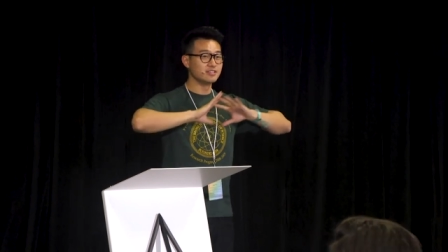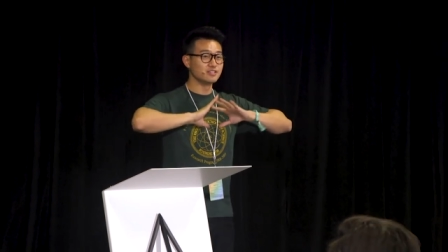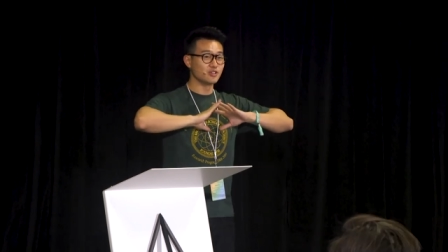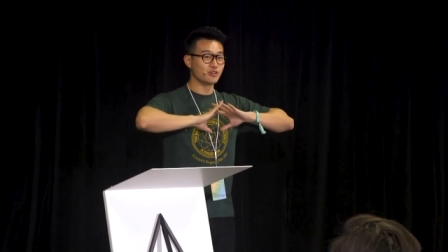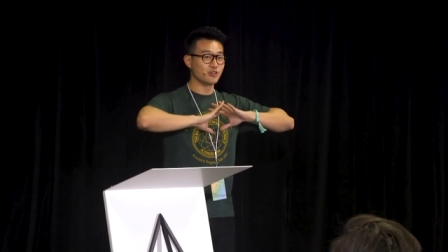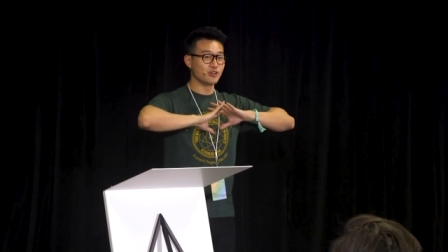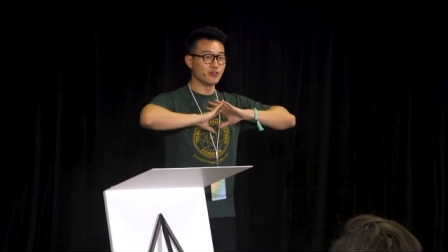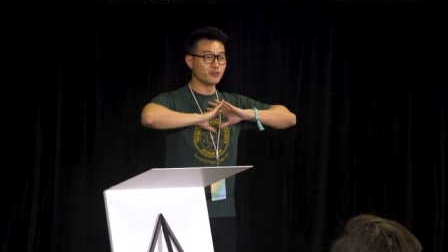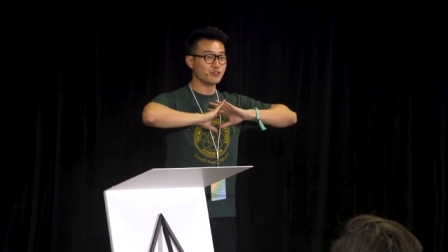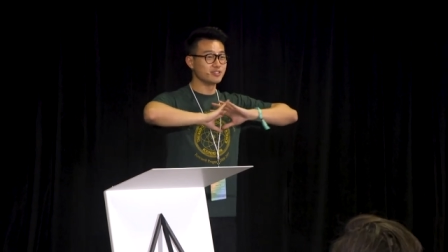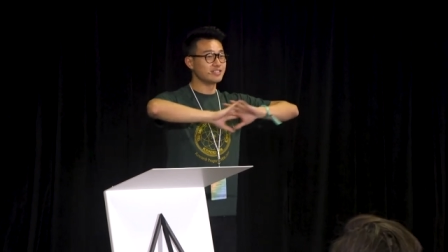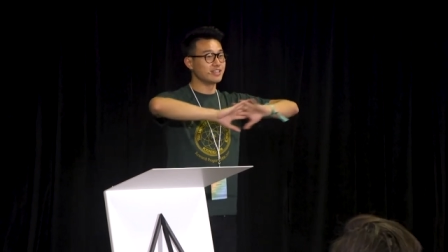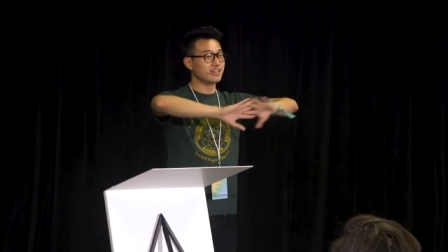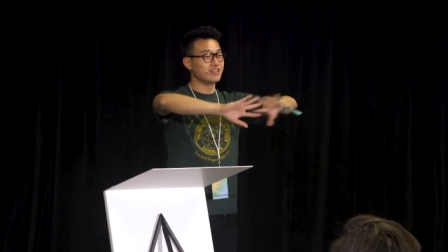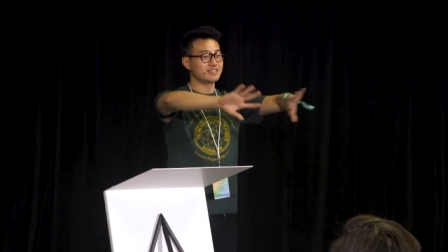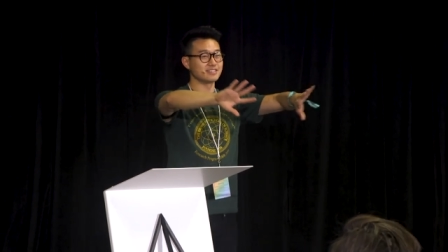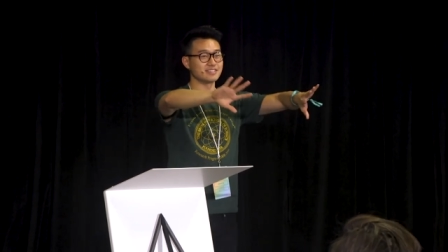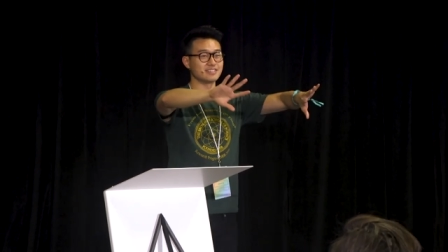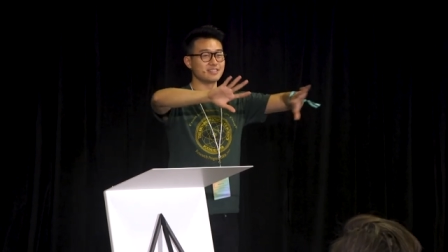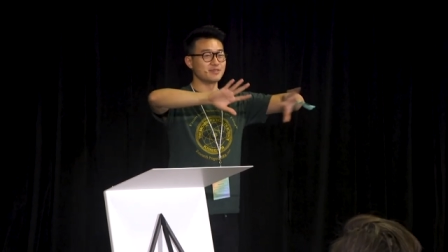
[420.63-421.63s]
so your
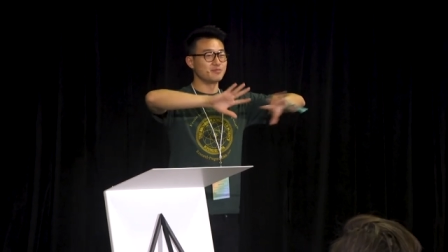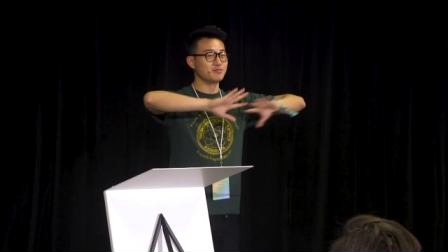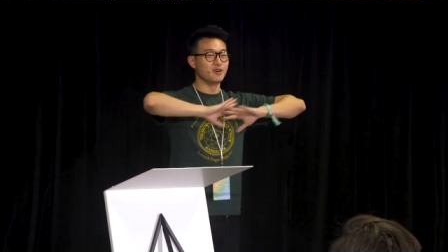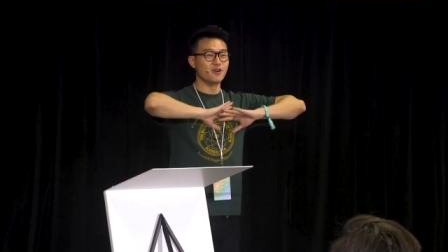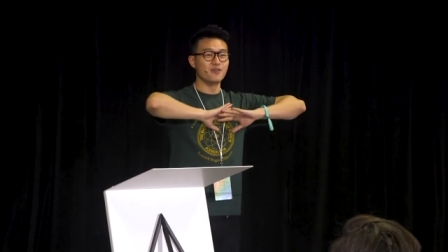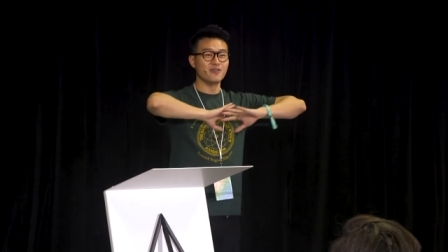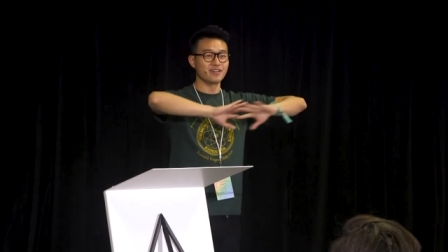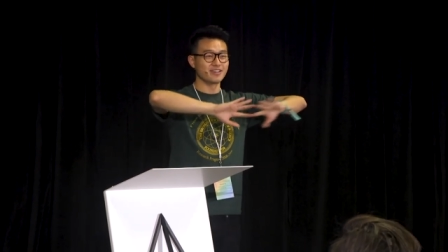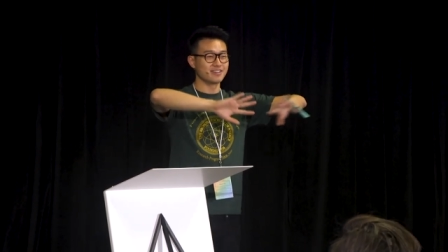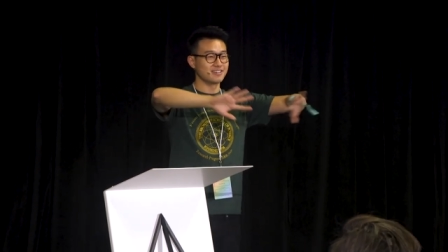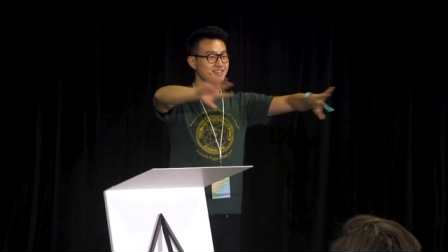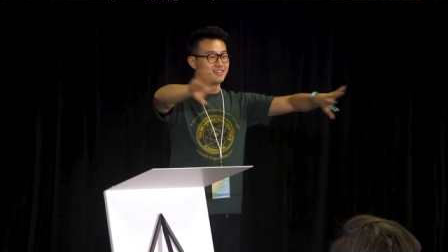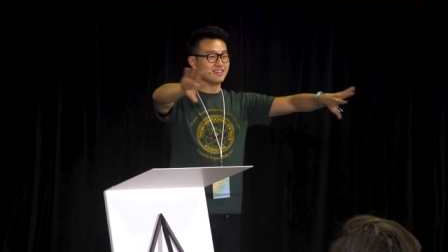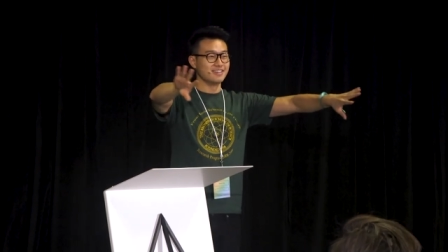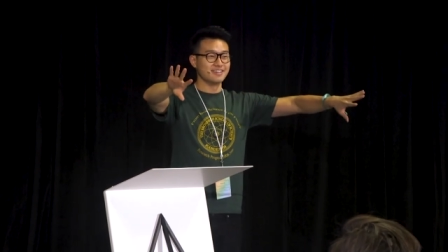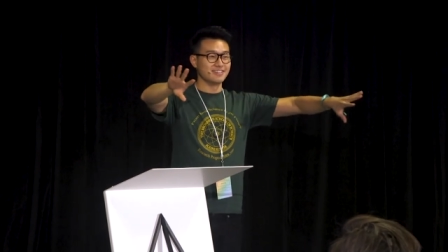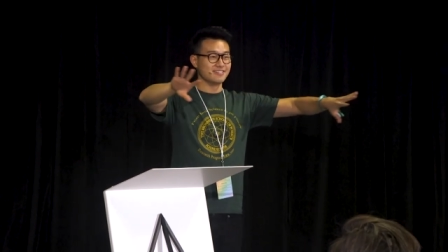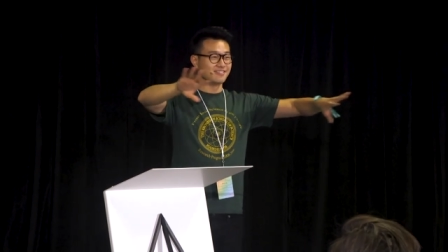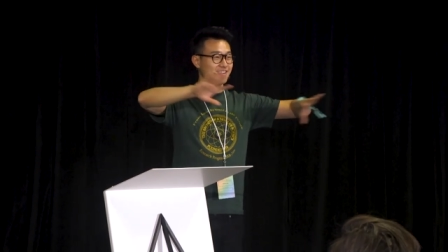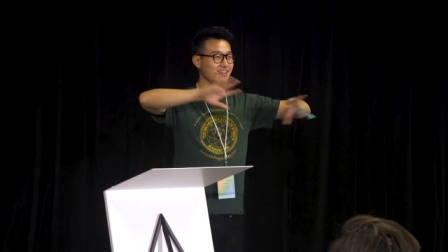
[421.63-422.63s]
sails can keep going,
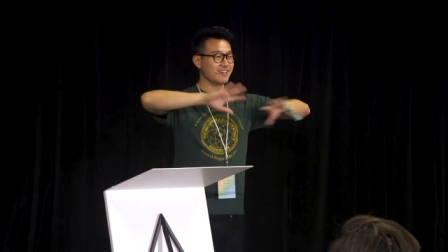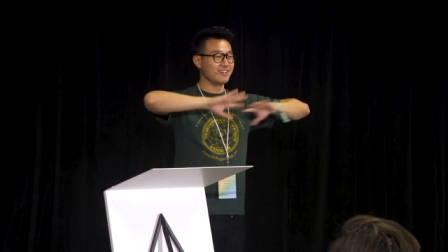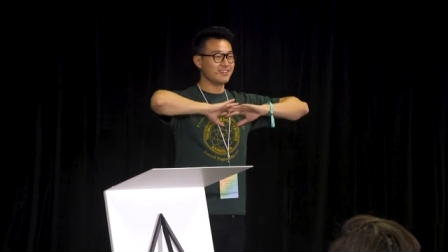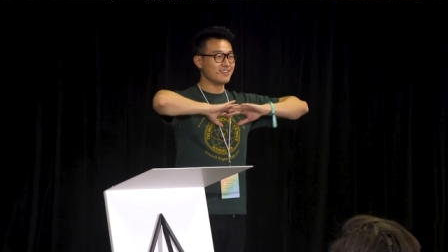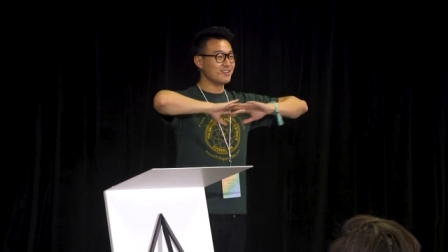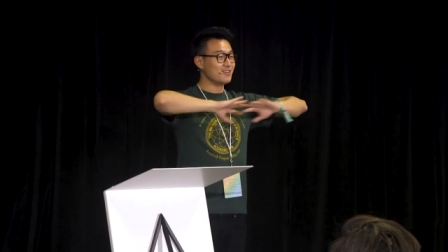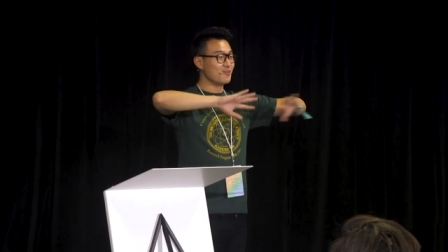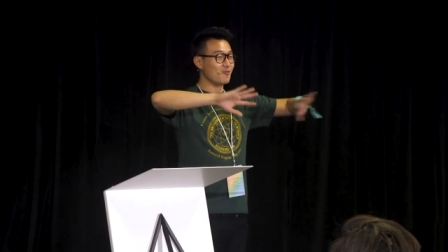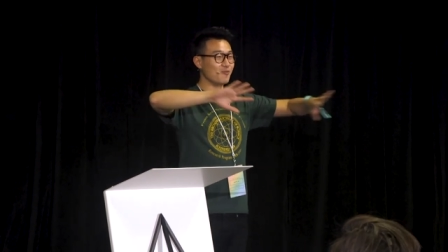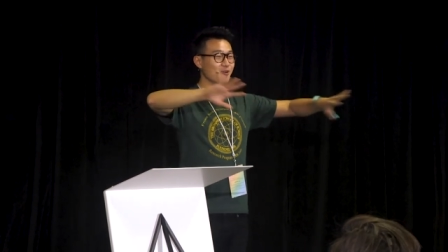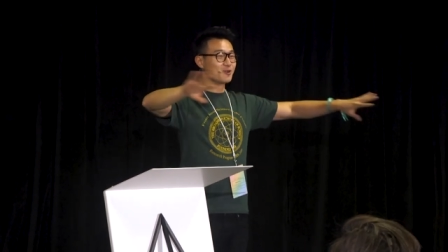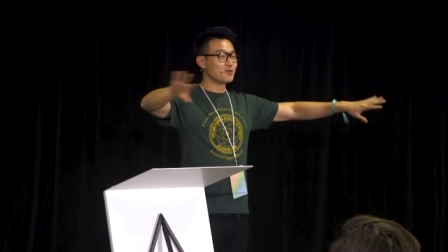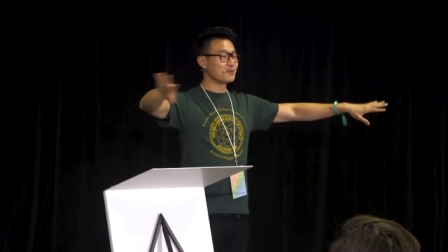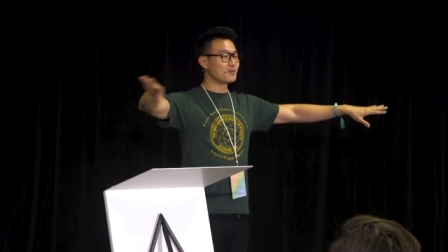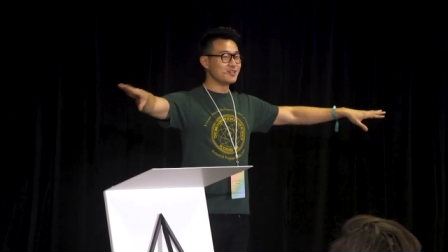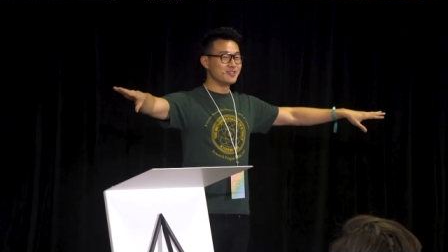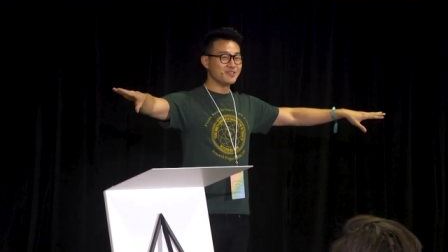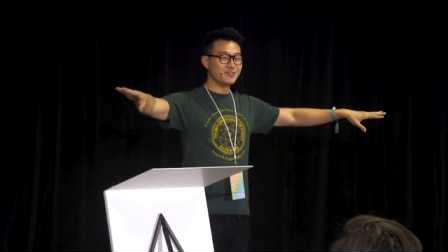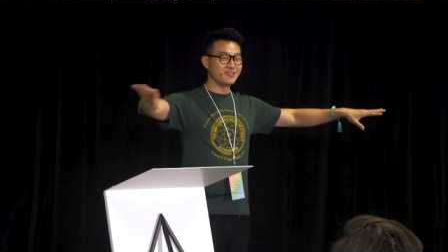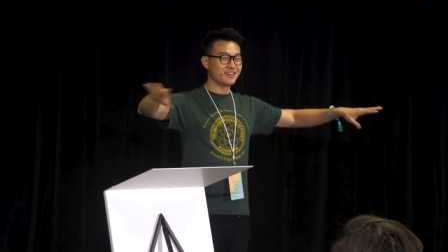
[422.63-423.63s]
right? What are
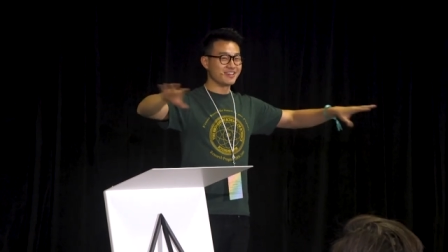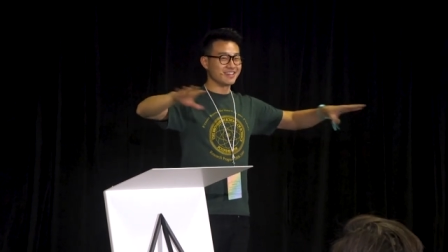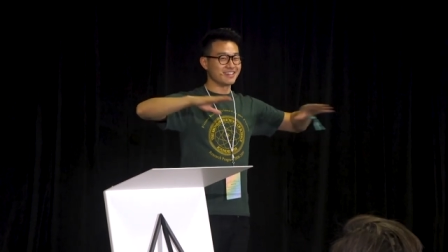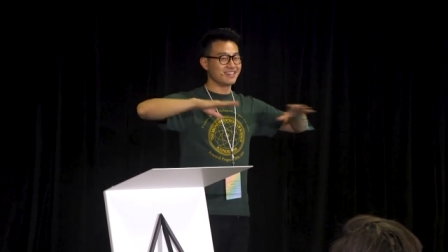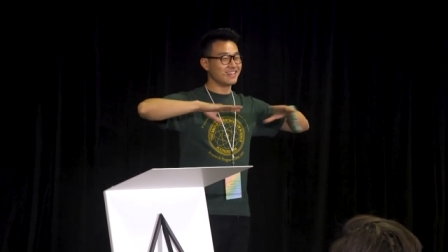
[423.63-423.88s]
we doing?